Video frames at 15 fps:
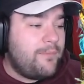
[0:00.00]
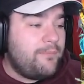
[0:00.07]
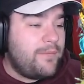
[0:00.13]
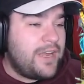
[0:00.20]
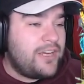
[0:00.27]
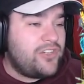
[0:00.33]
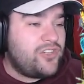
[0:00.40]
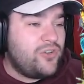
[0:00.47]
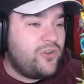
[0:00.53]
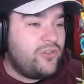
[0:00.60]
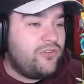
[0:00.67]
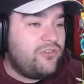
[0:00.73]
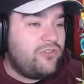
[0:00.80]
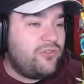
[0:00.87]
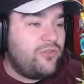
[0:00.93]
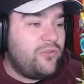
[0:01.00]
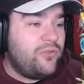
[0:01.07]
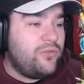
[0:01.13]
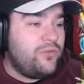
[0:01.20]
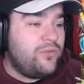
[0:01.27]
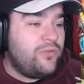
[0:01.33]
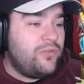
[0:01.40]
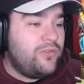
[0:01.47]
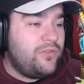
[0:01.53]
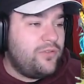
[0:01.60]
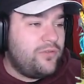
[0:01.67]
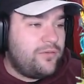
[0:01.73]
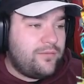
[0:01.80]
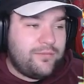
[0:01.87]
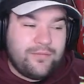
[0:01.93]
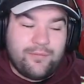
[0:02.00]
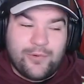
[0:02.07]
make sure to... Oh